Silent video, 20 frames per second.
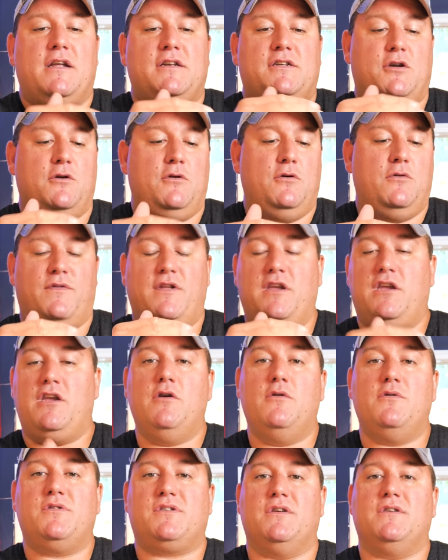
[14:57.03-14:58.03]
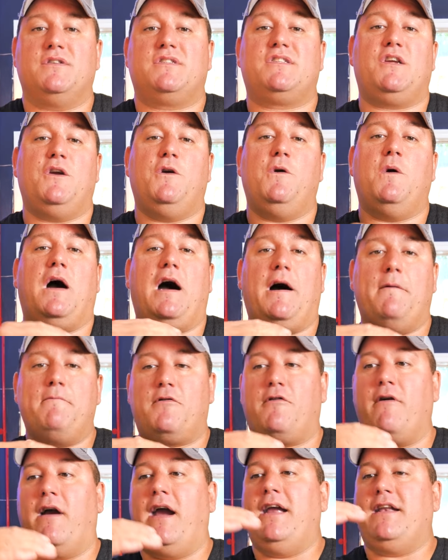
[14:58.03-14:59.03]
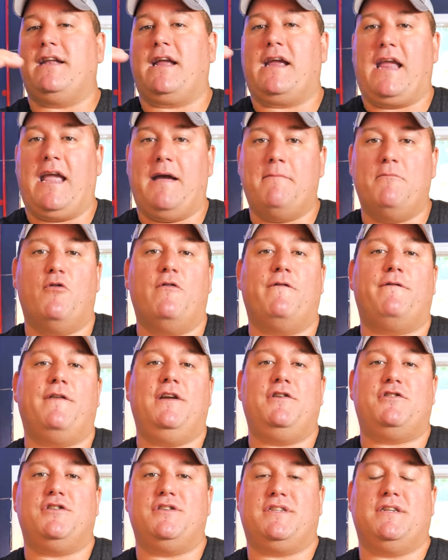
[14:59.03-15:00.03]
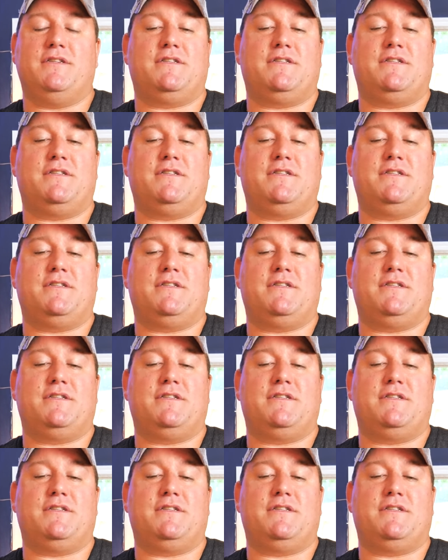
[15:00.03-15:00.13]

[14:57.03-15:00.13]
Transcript: to the users to upgrade and get more features